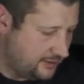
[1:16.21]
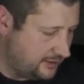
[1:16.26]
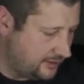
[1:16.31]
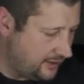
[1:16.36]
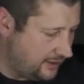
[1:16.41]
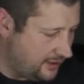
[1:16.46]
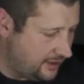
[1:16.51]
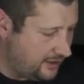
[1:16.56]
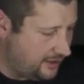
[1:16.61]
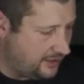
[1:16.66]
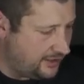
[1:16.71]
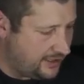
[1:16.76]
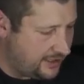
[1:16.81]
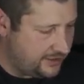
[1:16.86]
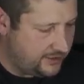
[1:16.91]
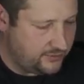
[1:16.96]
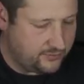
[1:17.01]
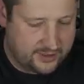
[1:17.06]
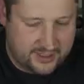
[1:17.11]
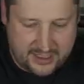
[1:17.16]

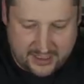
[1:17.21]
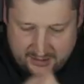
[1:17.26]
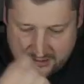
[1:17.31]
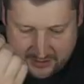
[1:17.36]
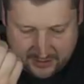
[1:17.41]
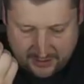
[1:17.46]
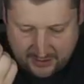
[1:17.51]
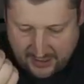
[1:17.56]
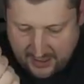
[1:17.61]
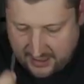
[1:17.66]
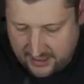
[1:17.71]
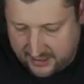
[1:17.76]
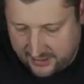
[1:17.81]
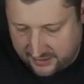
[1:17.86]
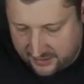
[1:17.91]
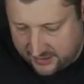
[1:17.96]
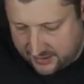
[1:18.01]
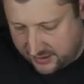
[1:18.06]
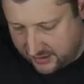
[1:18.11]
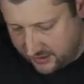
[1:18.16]
And you get an
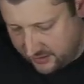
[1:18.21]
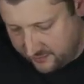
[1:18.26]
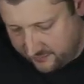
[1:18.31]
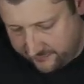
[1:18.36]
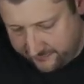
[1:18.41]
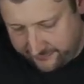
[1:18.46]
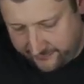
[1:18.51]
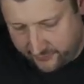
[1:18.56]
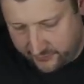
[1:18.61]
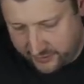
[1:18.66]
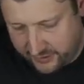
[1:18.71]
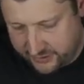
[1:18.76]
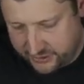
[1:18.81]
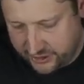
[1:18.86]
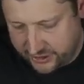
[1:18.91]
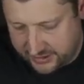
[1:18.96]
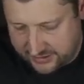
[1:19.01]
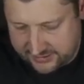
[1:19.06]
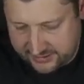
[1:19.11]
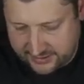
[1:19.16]
Allen key for
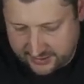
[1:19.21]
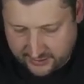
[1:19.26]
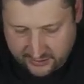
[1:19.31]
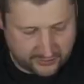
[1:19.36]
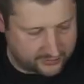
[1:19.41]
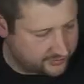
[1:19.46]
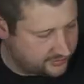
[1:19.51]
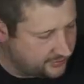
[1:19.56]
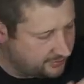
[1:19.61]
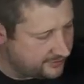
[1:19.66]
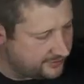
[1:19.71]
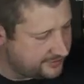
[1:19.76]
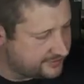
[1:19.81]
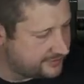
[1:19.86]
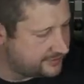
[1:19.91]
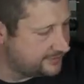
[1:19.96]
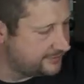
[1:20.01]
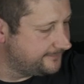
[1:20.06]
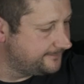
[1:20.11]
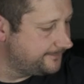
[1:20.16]
adjusting your
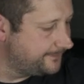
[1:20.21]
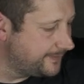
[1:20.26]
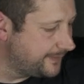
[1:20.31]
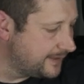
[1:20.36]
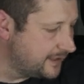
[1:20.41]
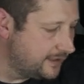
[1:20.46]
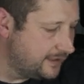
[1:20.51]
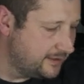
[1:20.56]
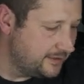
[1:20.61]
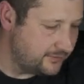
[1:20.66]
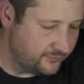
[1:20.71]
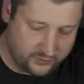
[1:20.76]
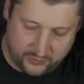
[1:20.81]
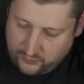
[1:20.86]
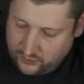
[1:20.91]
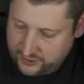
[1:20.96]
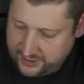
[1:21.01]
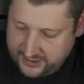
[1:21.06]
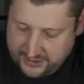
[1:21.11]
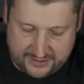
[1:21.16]
turrets. We
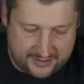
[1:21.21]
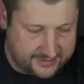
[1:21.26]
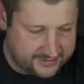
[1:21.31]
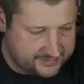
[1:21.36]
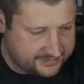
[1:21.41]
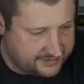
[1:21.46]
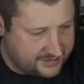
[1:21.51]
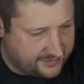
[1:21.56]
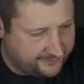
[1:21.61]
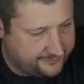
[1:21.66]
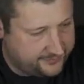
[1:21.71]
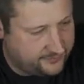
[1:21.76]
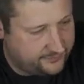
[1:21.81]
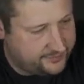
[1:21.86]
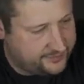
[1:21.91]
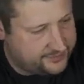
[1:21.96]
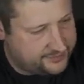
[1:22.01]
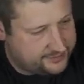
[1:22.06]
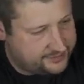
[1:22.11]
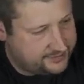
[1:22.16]
will need this
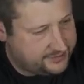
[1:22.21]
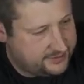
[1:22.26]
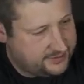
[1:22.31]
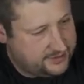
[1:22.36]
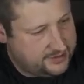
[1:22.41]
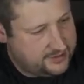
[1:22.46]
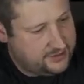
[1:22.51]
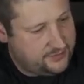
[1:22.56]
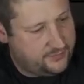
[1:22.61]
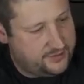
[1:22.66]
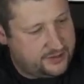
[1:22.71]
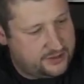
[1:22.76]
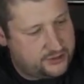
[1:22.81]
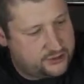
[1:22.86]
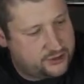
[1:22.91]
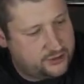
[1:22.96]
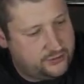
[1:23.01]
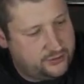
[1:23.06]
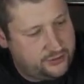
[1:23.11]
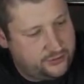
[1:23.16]
afterwards when I
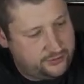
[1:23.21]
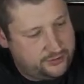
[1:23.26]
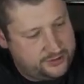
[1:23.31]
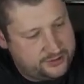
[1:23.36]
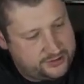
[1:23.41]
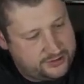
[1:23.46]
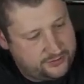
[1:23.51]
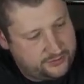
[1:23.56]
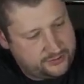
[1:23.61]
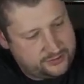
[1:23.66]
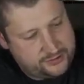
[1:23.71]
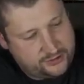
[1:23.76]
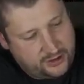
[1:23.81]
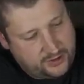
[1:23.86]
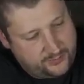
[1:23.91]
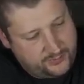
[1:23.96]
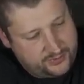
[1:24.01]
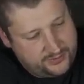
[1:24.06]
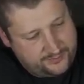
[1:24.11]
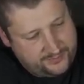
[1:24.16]
show you the zero
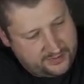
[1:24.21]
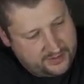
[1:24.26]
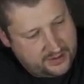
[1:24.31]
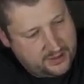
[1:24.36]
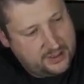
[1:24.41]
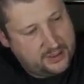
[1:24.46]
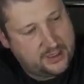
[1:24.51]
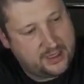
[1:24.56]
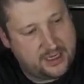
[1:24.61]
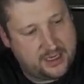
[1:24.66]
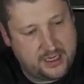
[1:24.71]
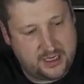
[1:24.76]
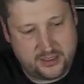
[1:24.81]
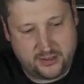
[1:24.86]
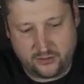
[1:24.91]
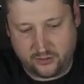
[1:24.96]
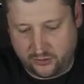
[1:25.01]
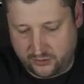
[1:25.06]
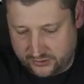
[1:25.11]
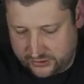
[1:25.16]
stop. And
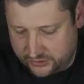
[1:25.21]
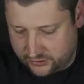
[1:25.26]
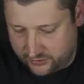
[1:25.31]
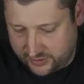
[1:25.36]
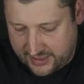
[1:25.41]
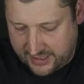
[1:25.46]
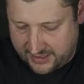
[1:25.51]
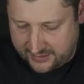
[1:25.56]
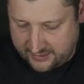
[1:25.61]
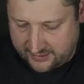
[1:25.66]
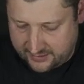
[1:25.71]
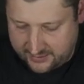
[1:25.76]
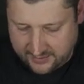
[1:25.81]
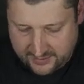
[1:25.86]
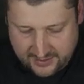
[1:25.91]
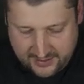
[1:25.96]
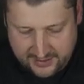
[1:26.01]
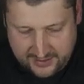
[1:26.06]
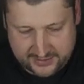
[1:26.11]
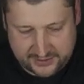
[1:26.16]
you also get
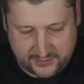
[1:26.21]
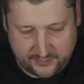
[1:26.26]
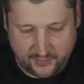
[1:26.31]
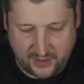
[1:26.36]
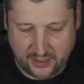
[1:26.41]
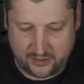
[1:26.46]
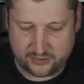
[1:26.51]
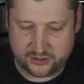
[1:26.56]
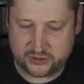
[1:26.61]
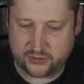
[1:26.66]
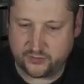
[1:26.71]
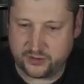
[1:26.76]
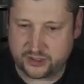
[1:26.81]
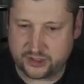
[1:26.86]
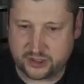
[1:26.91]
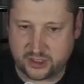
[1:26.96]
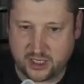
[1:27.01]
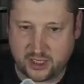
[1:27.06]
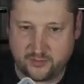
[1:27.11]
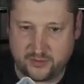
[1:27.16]
these mounts
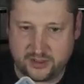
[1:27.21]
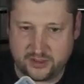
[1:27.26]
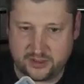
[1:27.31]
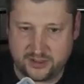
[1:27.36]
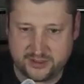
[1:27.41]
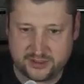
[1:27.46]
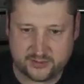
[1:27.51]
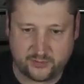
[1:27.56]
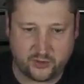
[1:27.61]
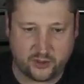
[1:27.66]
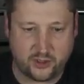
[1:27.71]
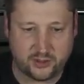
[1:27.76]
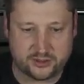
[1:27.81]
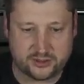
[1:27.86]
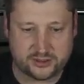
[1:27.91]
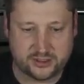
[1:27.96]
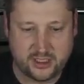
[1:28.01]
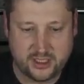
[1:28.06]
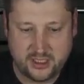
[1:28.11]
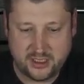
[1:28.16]
which come in this
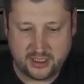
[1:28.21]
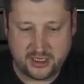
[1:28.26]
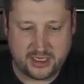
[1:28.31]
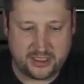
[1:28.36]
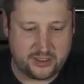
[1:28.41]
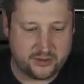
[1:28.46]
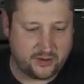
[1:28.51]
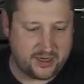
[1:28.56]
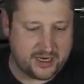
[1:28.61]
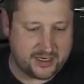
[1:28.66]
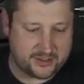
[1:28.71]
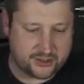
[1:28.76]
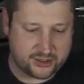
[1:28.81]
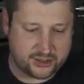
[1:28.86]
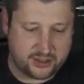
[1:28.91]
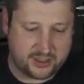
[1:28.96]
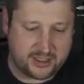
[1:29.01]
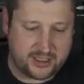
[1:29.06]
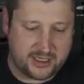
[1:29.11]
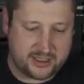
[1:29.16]
box, and you
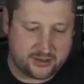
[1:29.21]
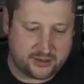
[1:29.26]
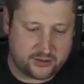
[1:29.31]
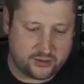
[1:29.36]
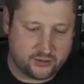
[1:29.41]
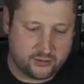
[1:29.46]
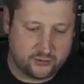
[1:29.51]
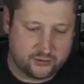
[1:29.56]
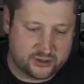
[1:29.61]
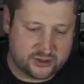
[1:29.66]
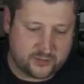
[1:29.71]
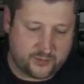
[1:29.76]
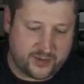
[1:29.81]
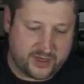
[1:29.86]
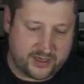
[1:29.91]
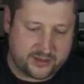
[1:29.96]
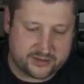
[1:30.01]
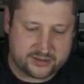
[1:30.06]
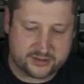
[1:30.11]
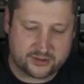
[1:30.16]
actually get two
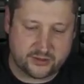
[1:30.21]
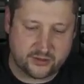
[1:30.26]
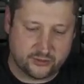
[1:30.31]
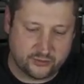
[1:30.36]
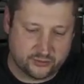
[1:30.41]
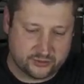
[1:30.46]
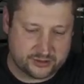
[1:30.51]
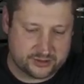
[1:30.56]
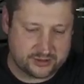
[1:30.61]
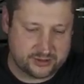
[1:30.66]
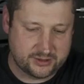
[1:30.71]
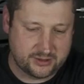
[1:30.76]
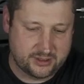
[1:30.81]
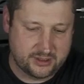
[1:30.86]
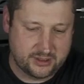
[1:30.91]
spare screws.